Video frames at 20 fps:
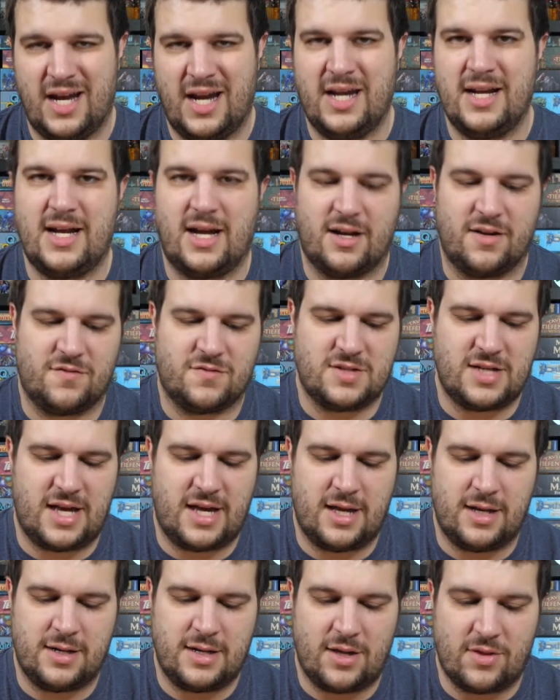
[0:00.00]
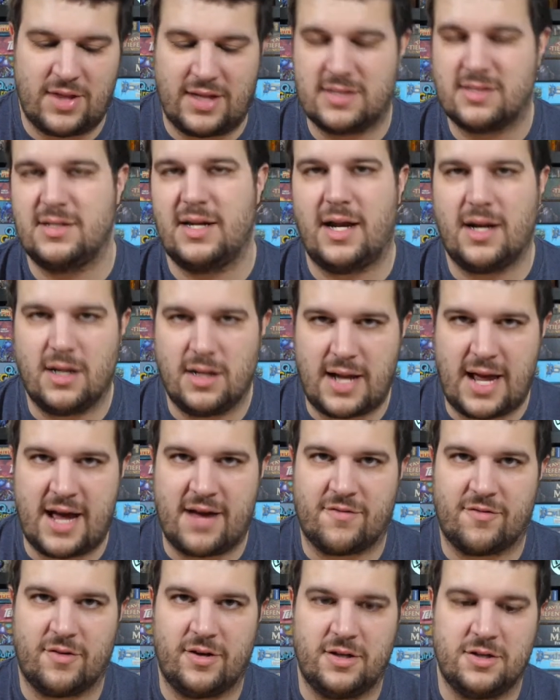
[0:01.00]
8 out of 10. Now that's not an
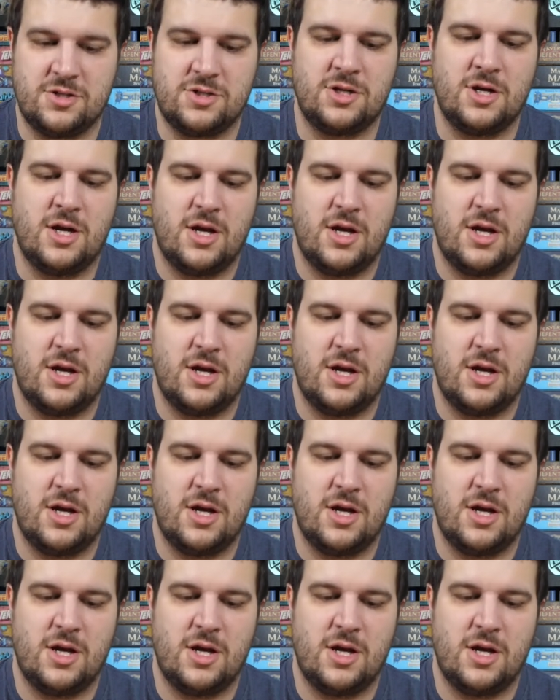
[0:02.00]
average.